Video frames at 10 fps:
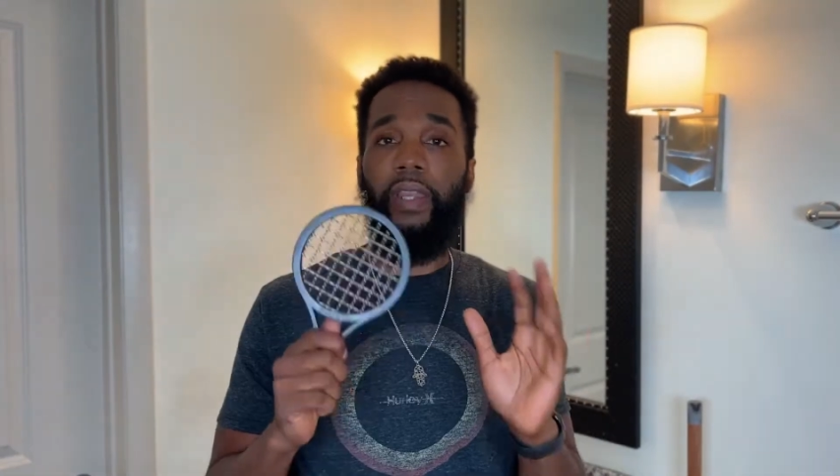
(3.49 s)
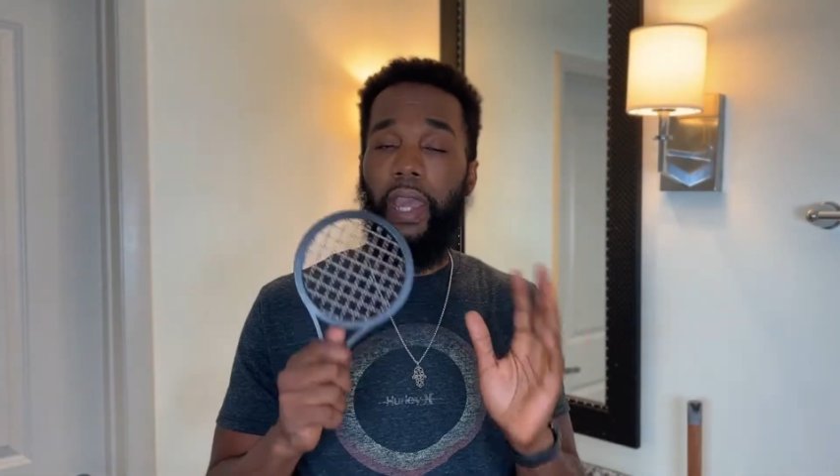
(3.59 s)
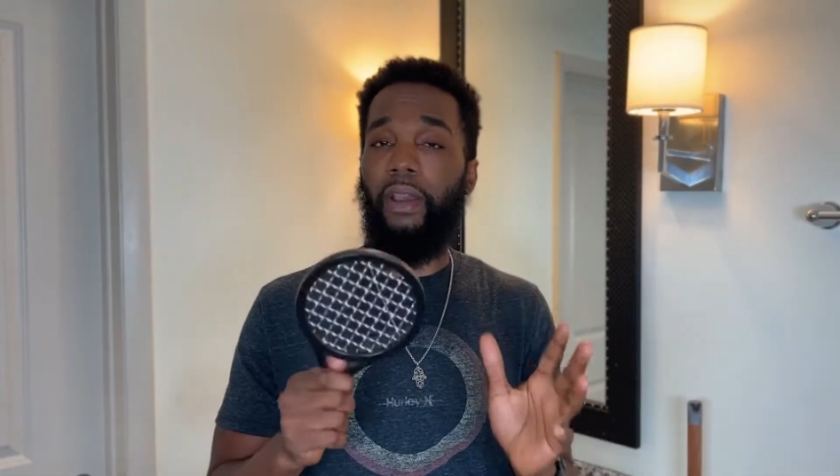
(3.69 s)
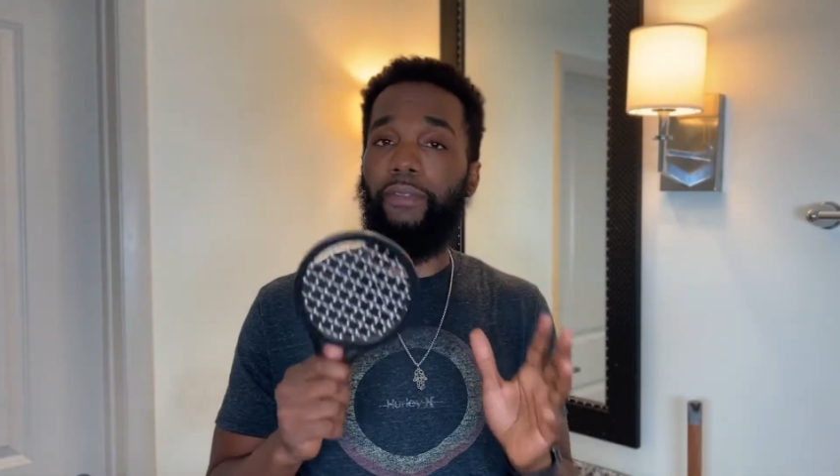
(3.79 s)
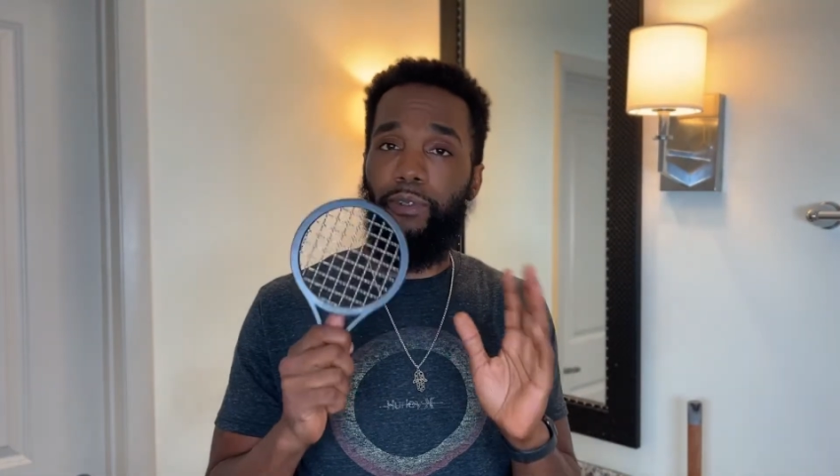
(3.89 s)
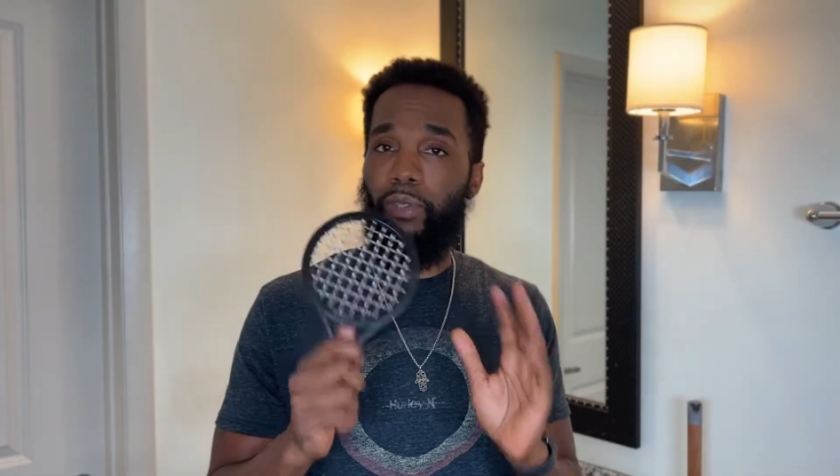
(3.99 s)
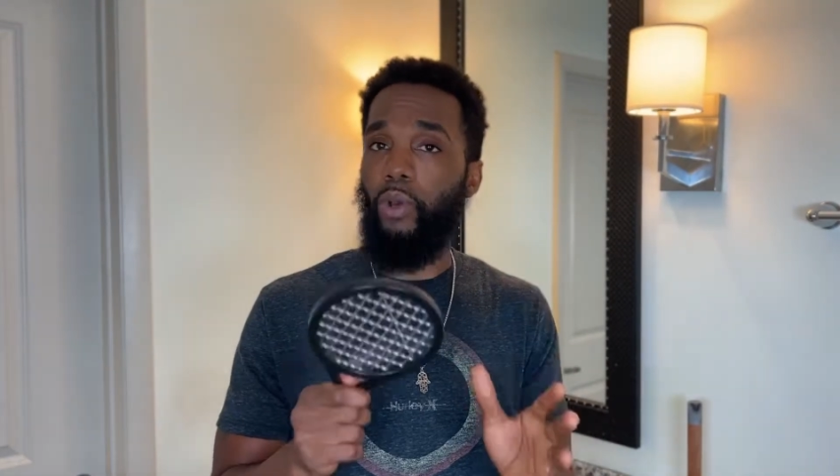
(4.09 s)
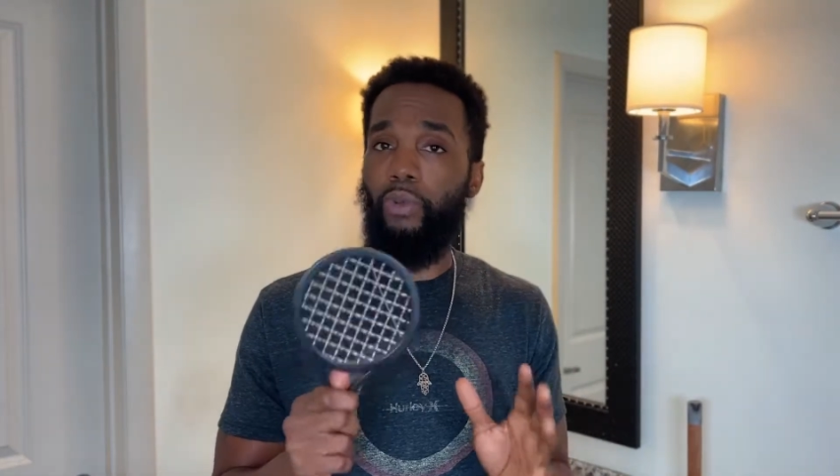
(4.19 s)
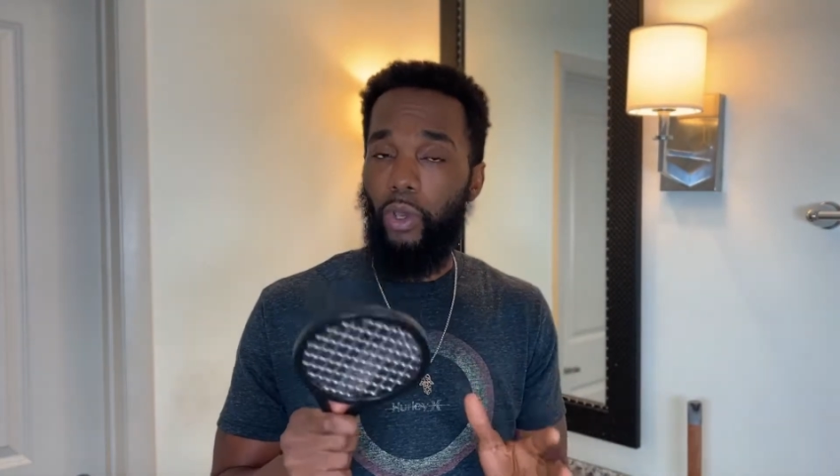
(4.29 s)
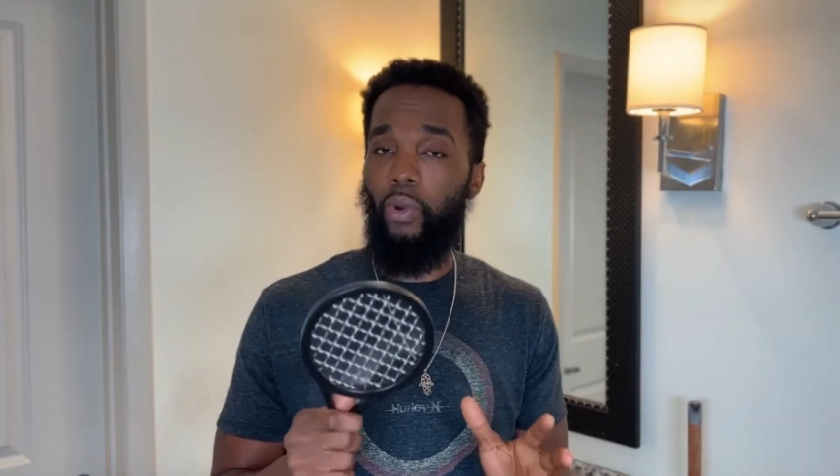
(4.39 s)
Now, if you
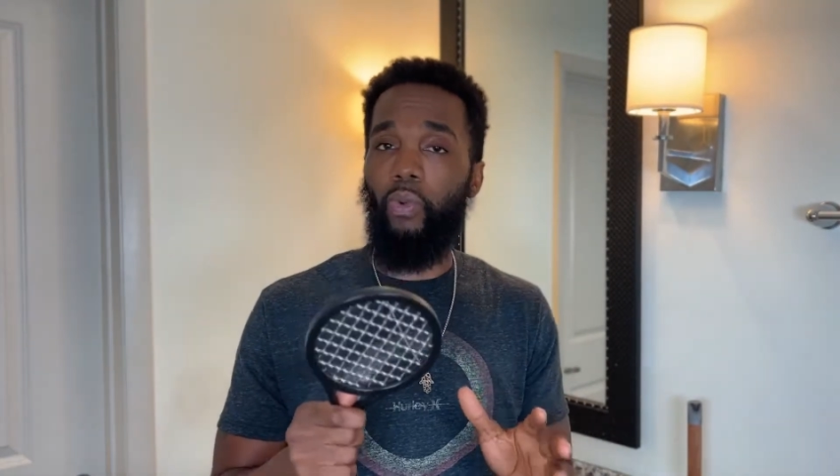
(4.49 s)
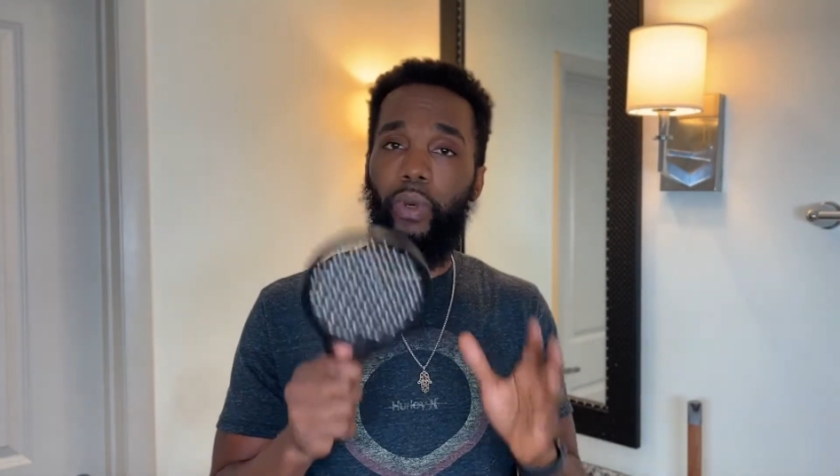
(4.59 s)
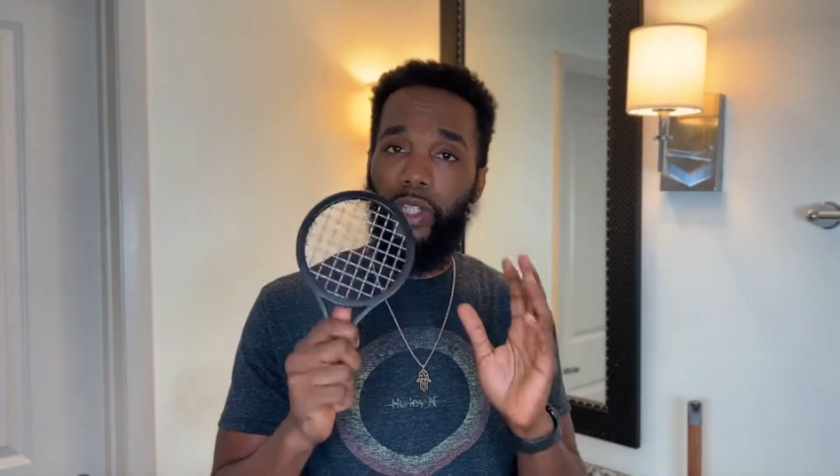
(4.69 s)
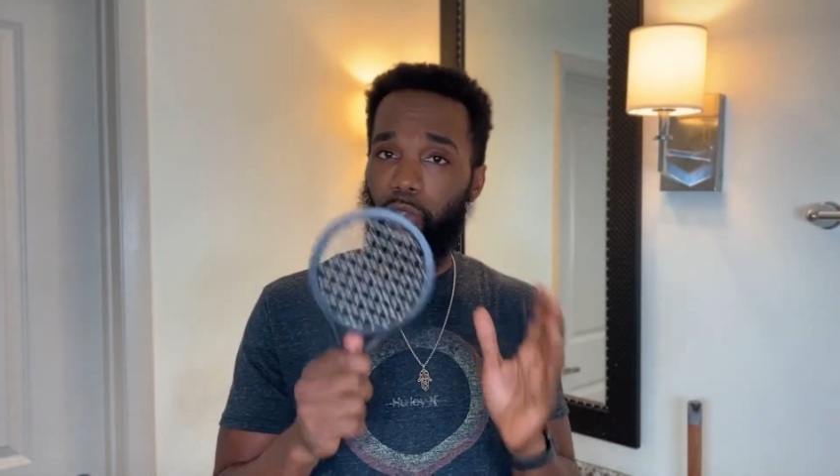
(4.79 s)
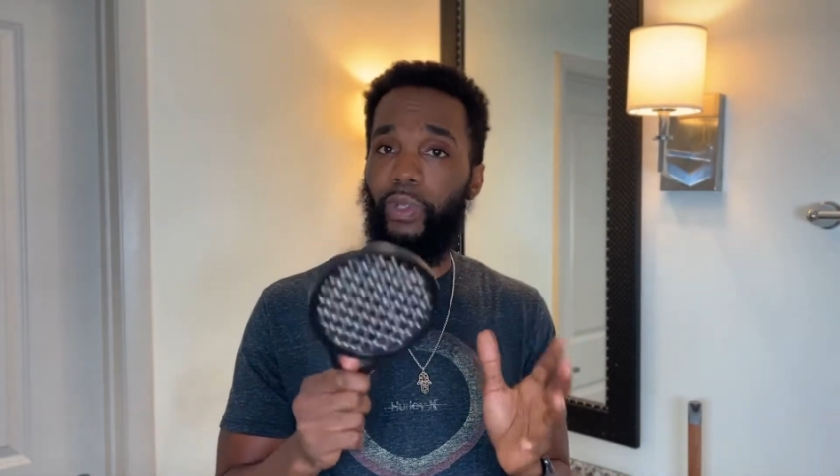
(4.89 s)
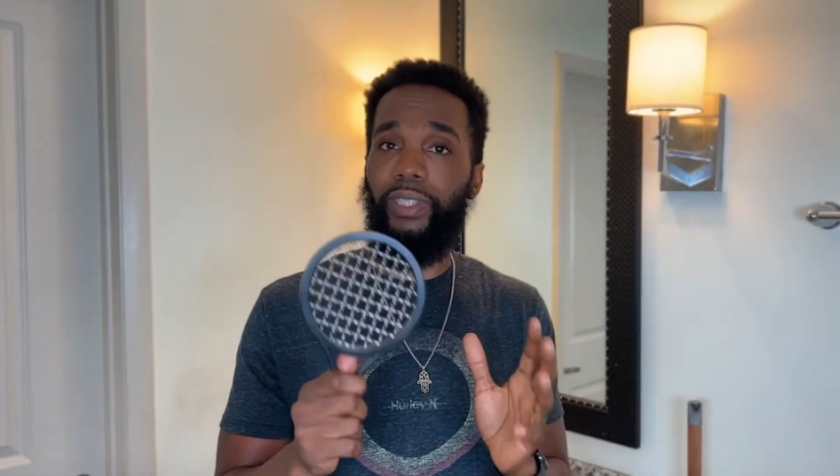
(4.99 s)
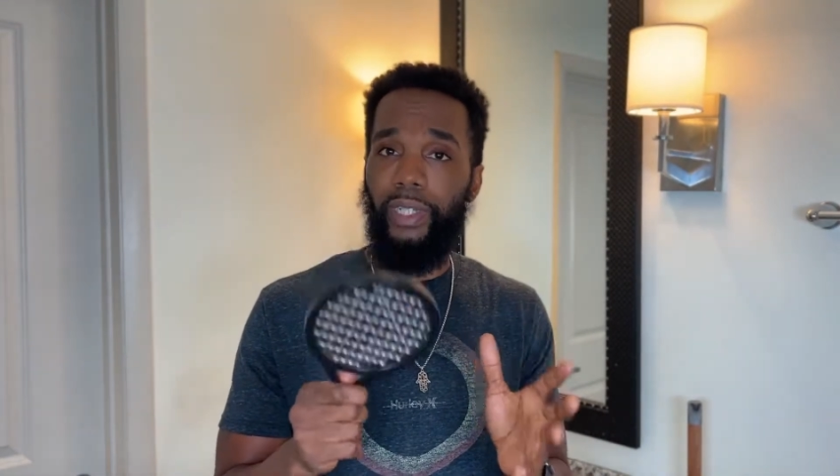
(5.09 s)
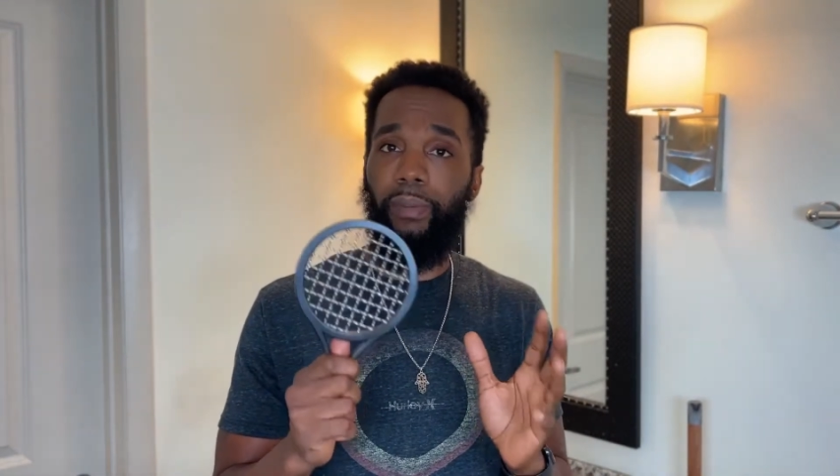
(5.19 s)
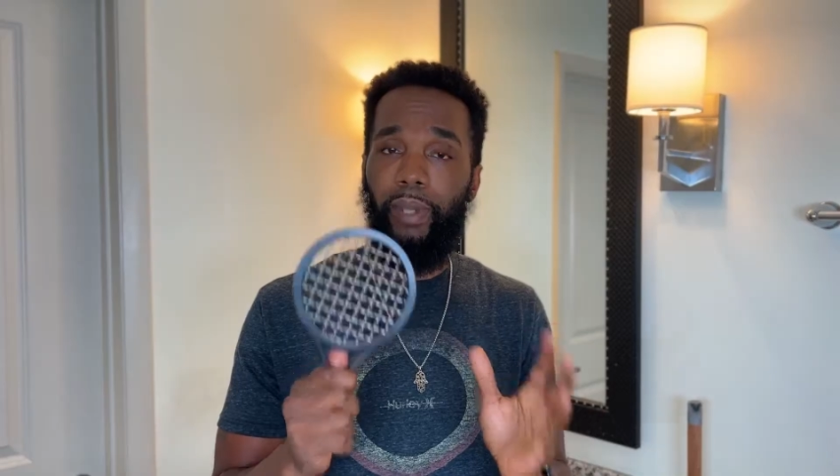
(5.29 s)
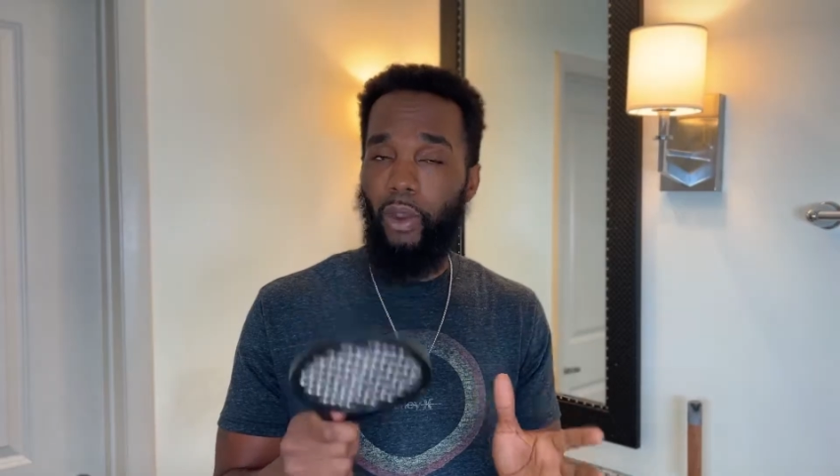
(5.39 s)
don't know what a Twist
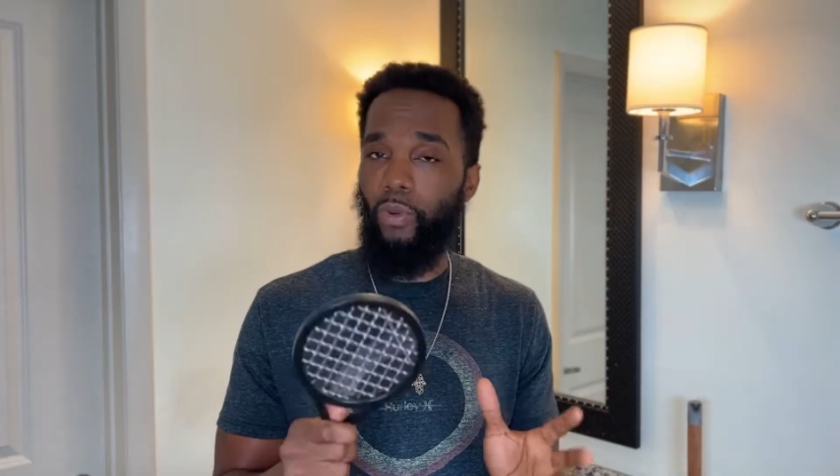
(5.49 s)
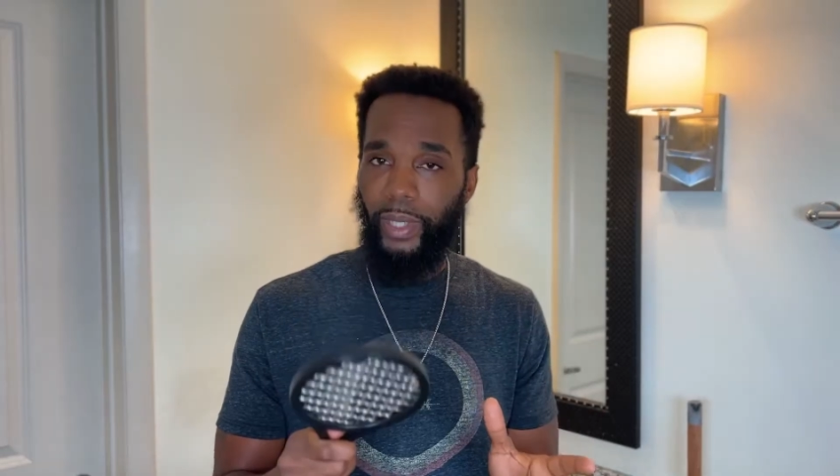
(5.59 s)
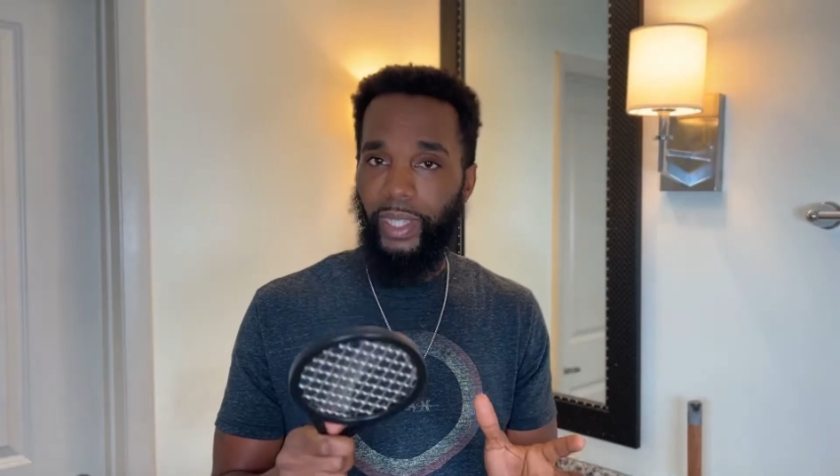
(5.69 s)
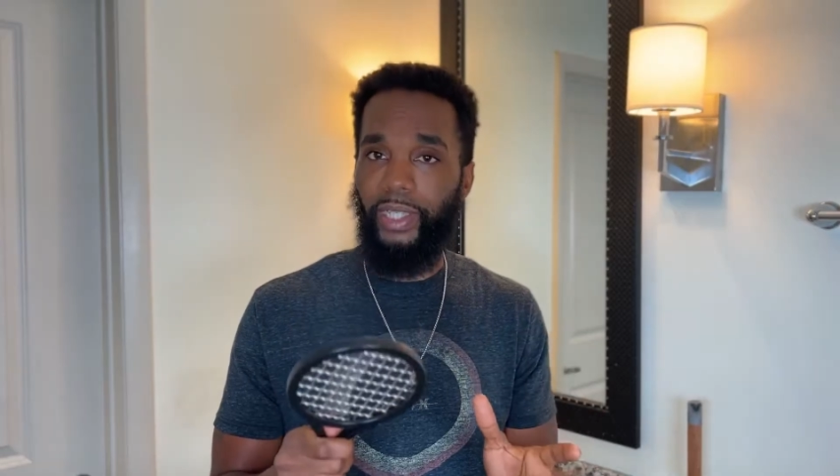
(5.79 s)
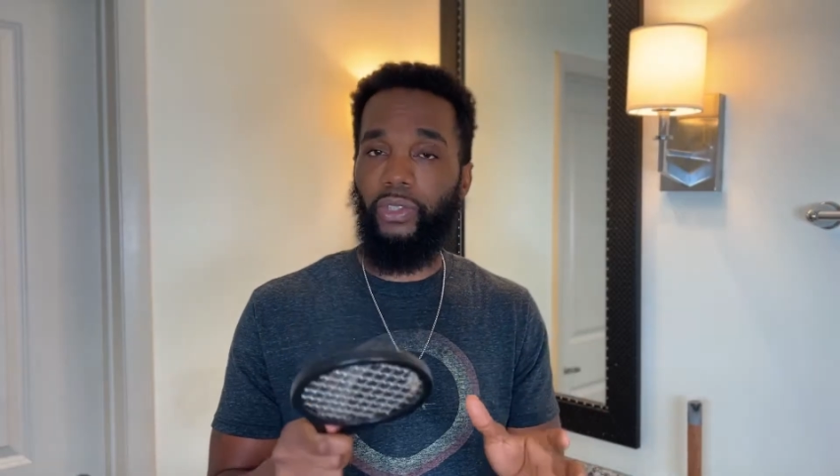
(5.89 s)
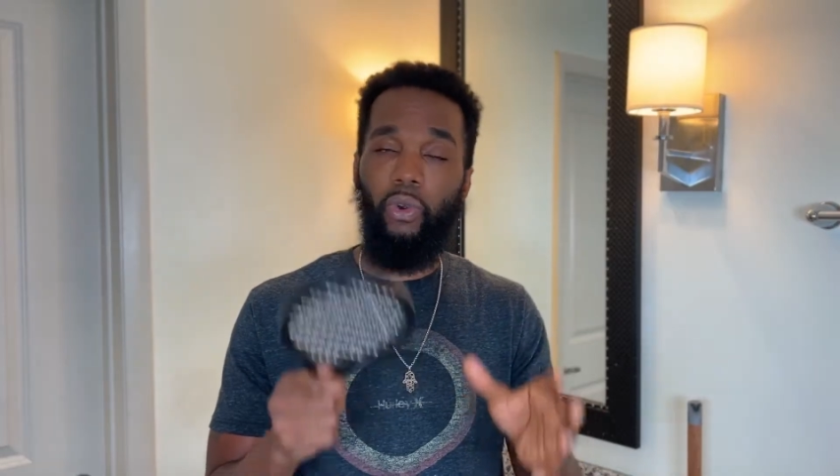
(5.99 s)
It Up Comb is